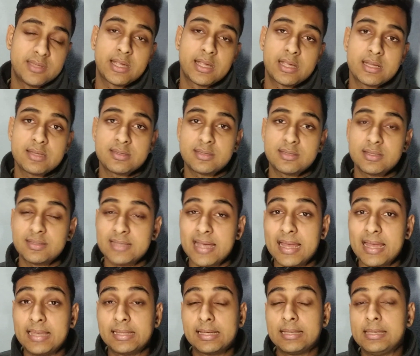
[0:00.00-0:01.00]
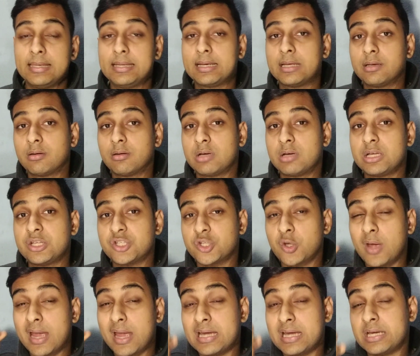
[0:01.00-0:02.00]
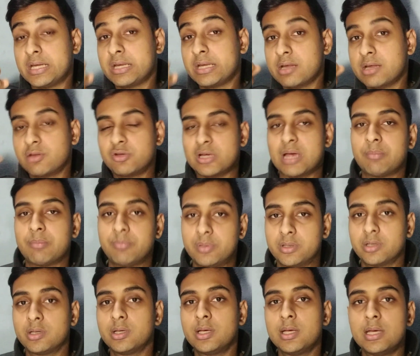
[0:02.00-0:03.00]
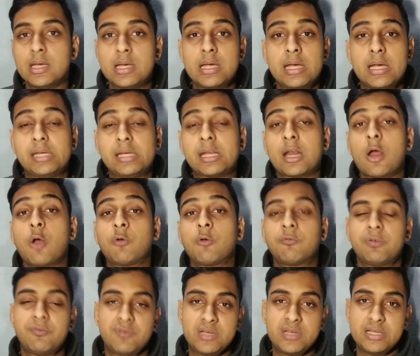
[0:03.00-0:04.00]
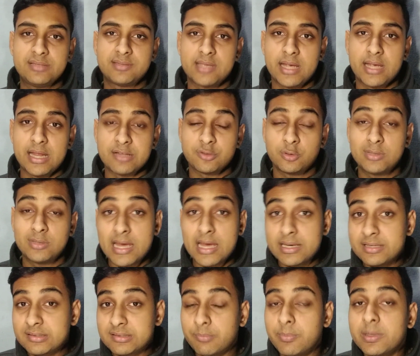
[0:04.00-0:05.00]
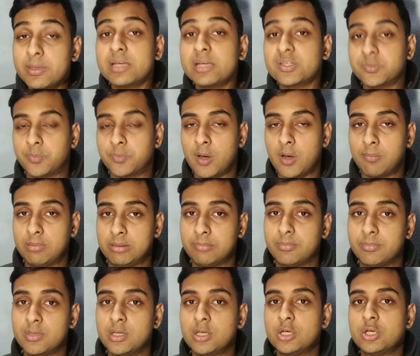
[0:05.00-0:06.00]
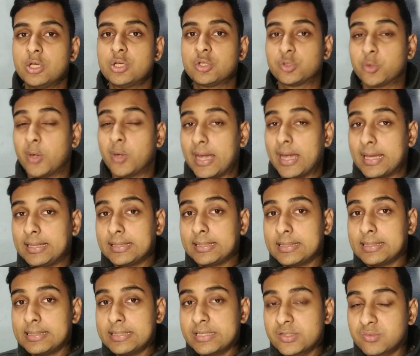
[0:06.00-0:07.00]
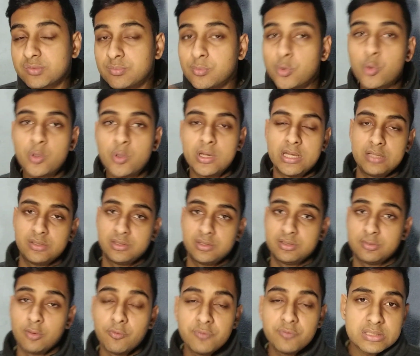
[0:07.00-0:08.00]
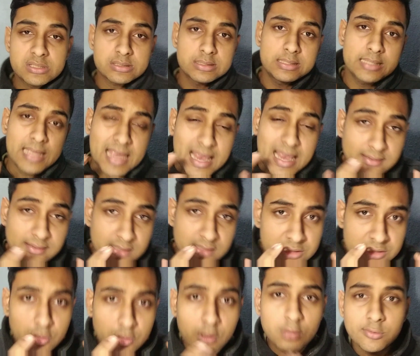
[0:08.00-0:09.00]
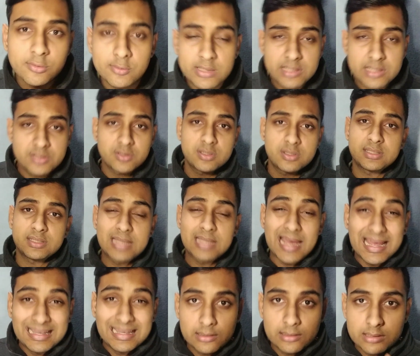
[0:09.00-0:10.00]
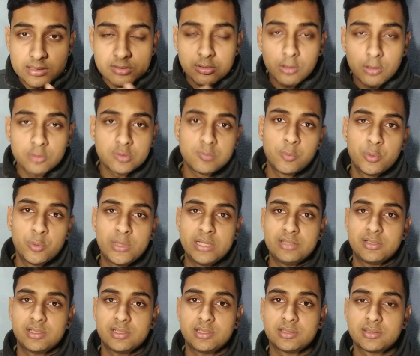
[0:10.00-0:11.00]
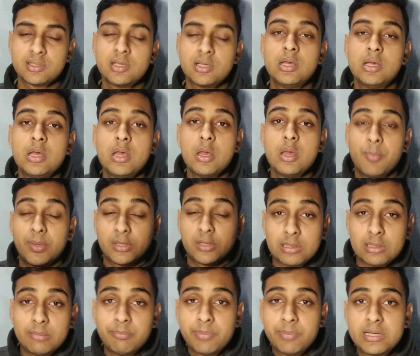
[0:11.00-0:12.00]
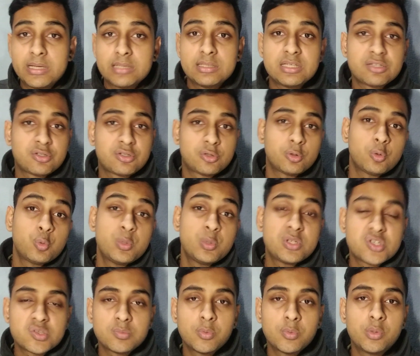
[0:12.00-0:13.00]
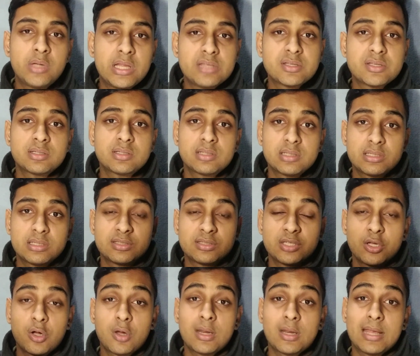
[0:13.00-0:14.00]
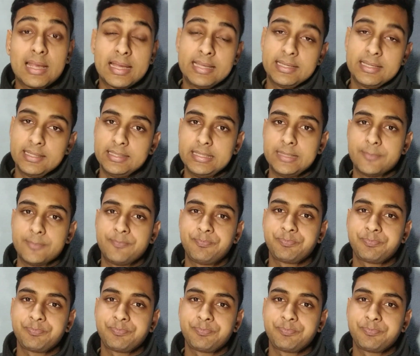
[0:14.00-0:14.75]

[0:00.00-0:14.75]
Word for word: seconds this alkali can reach your anterior chamber in around 15 seconds so that is the biggest problem so alkali is more dangerous obviously acid is also dangerous and alkali is also more dangerous but comparing these two which is more dangerous is your alkali